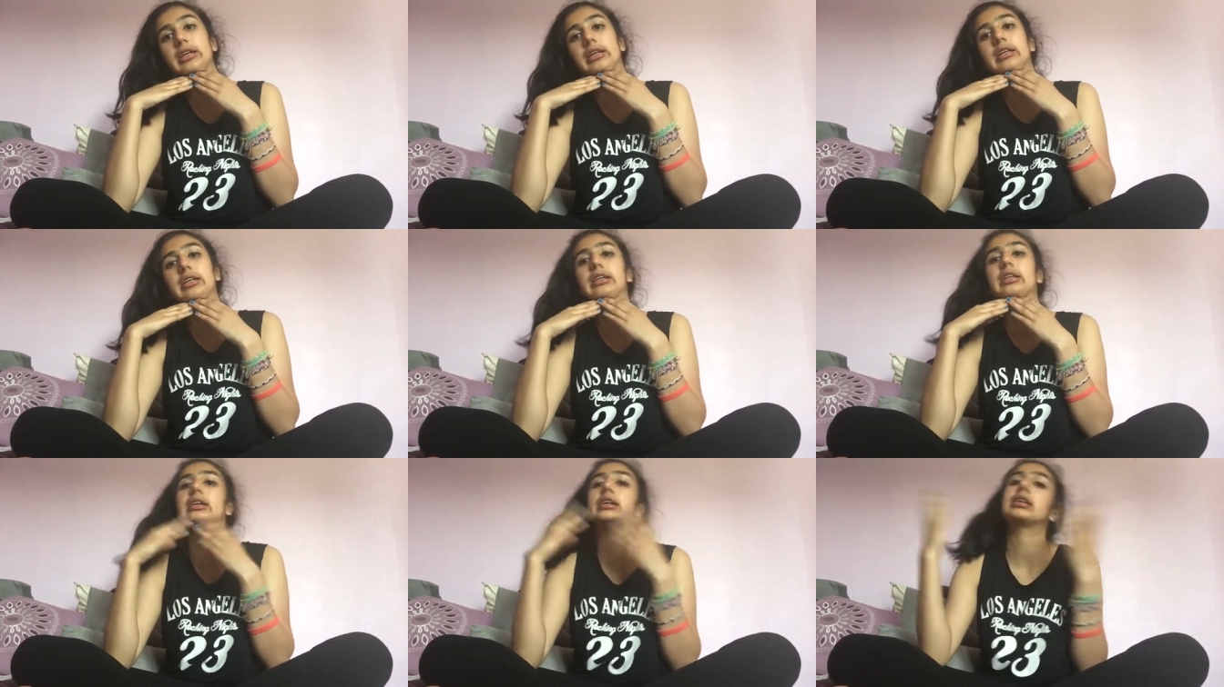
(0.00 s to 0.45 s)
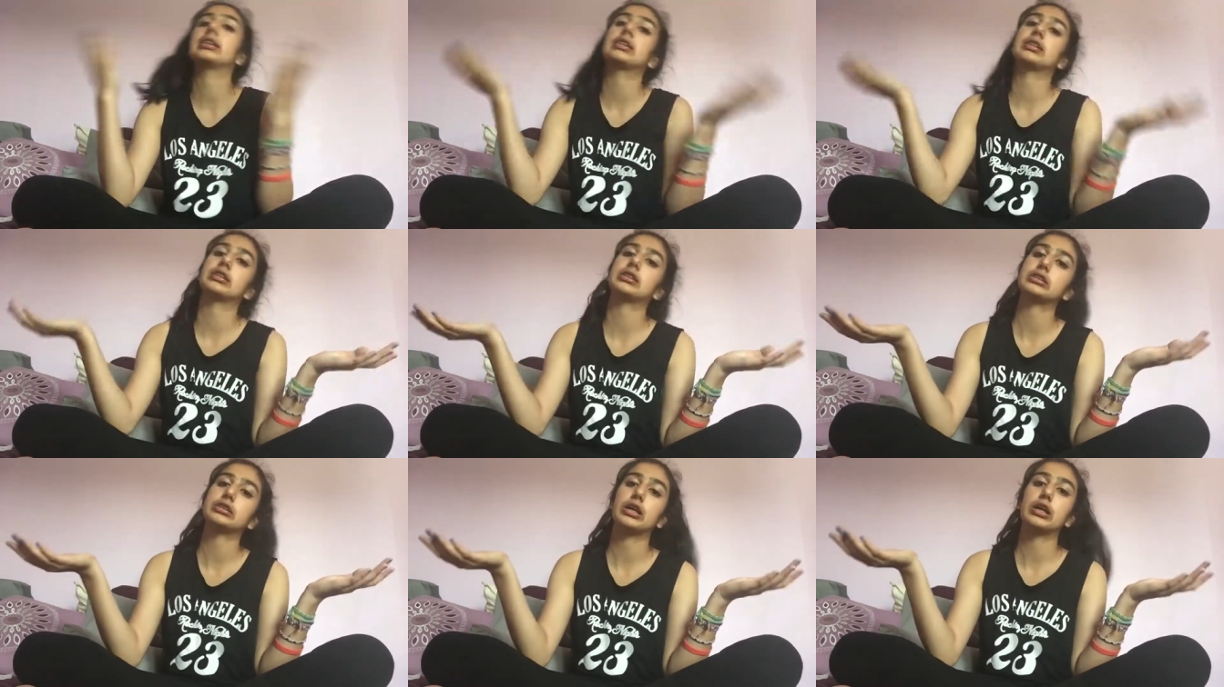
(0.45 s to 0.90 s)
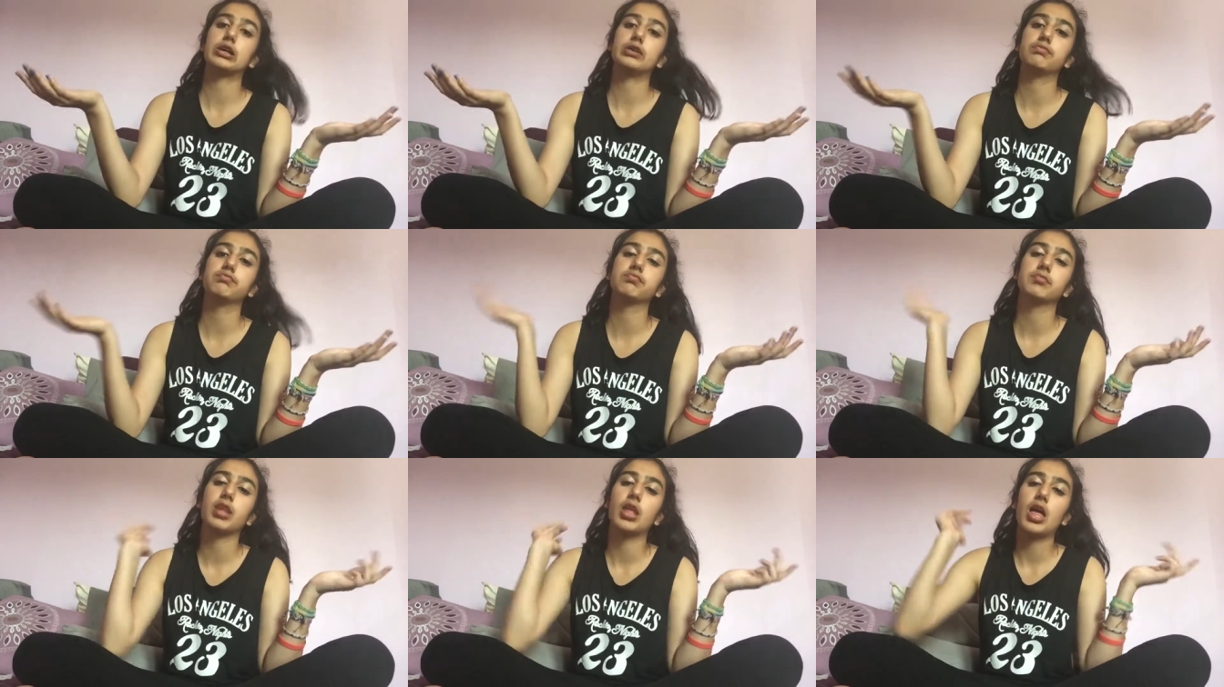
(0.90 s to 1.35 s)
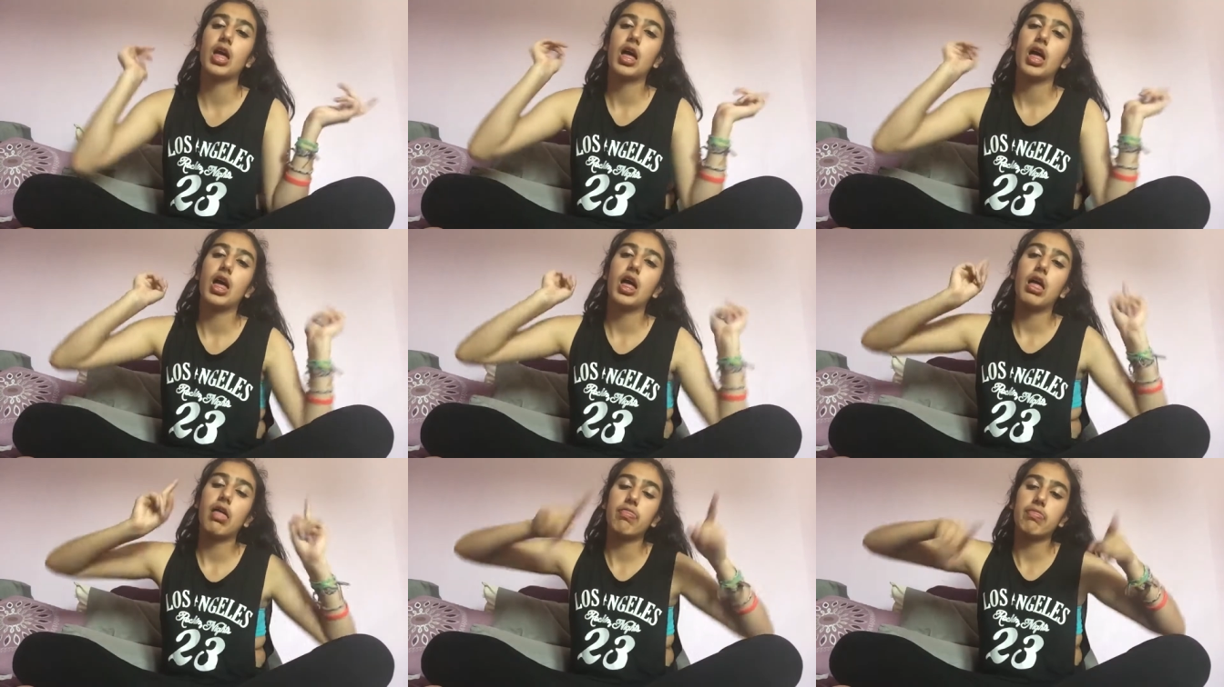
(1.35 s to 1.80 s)
Indian, so
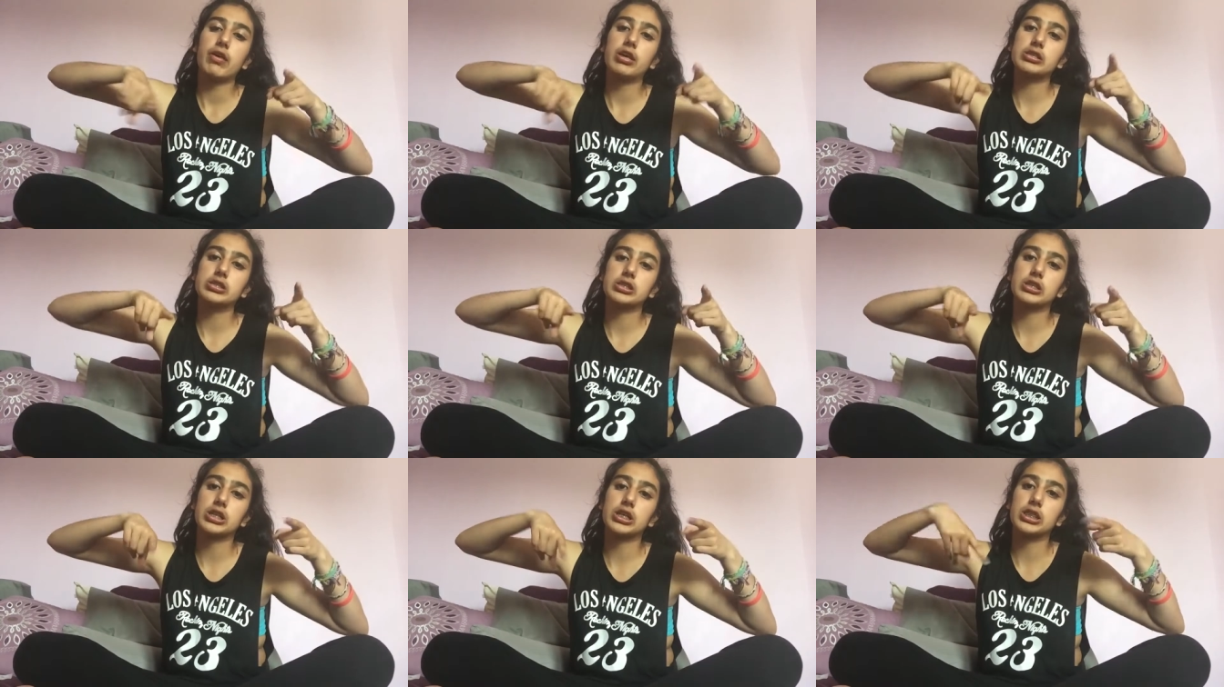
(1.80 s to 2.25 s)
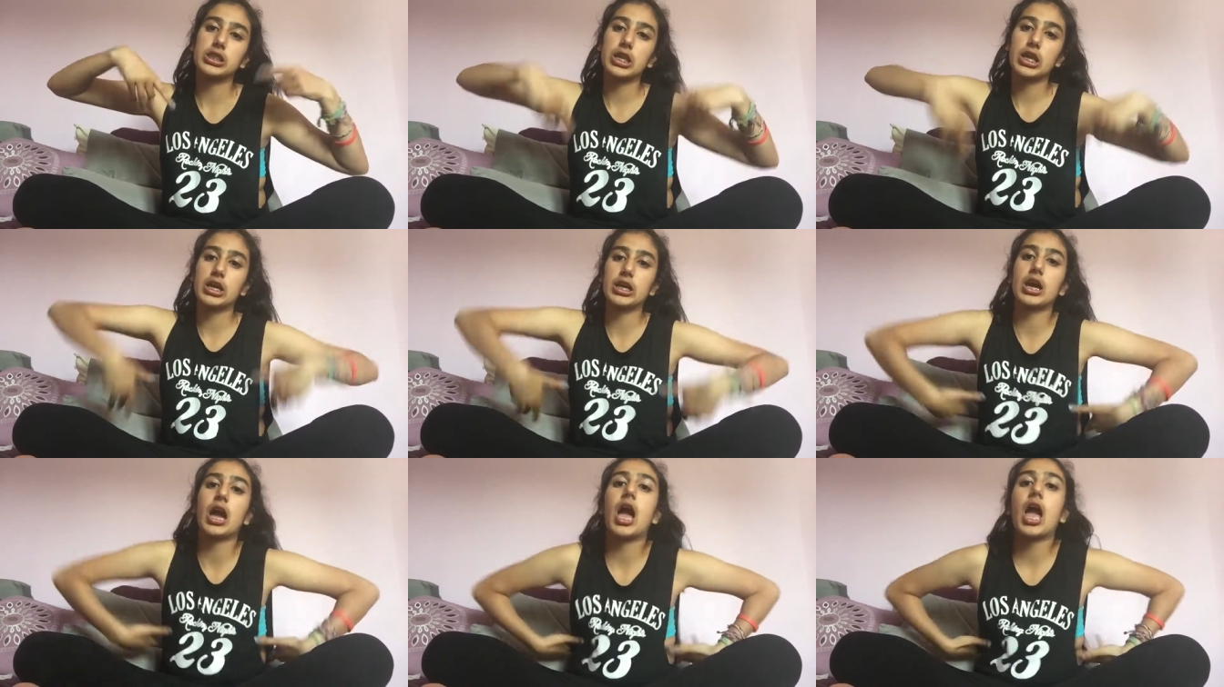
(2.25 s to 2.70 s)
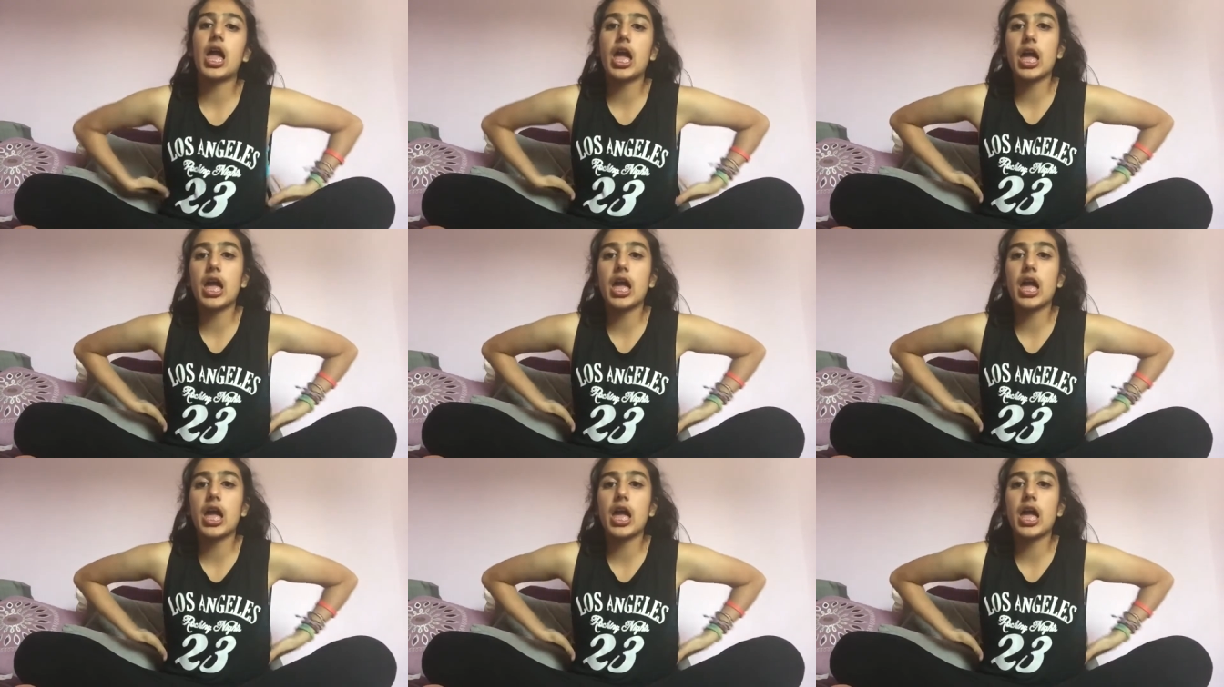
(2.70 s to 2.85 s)
that's a good thing.